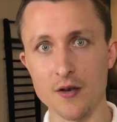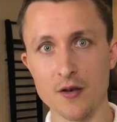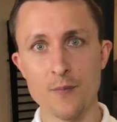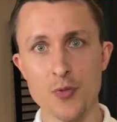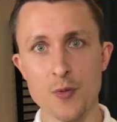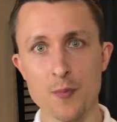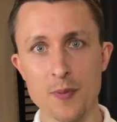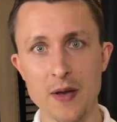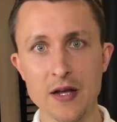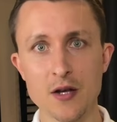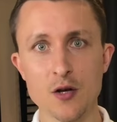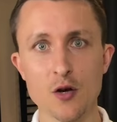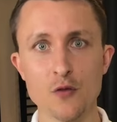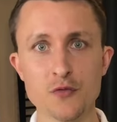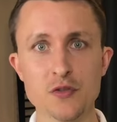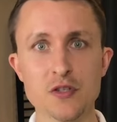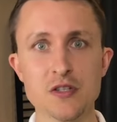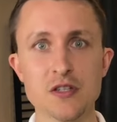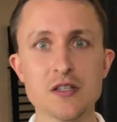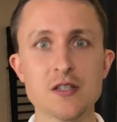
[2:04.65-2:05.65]
The pain
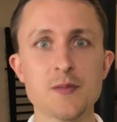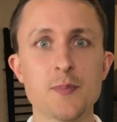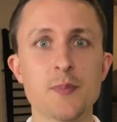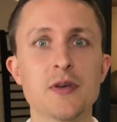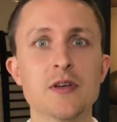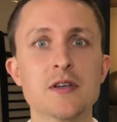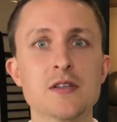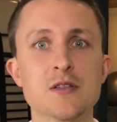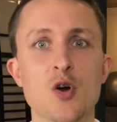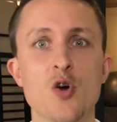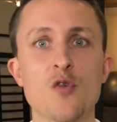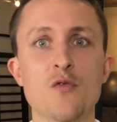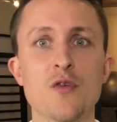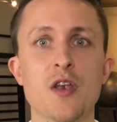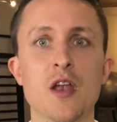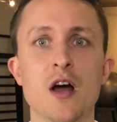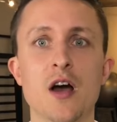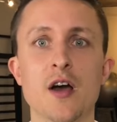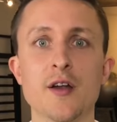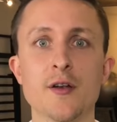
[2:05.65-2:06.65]
often disappears
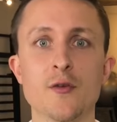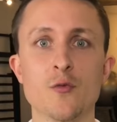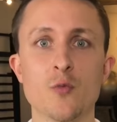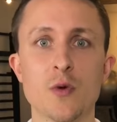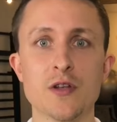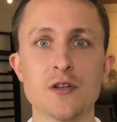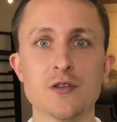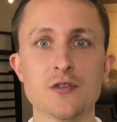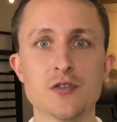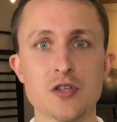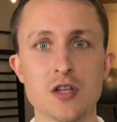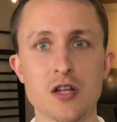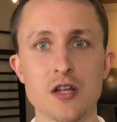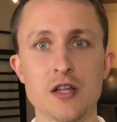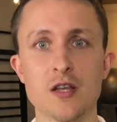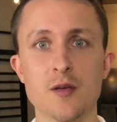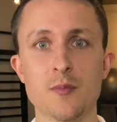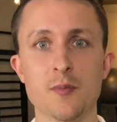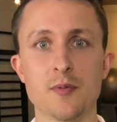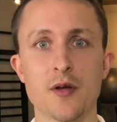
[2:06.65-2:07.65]
overnight when you
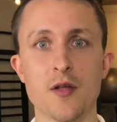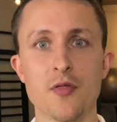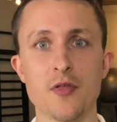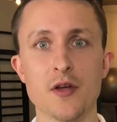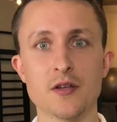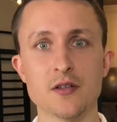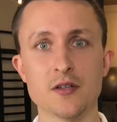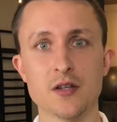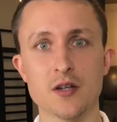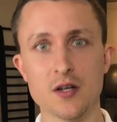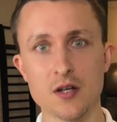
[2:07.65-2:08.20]
sleep and then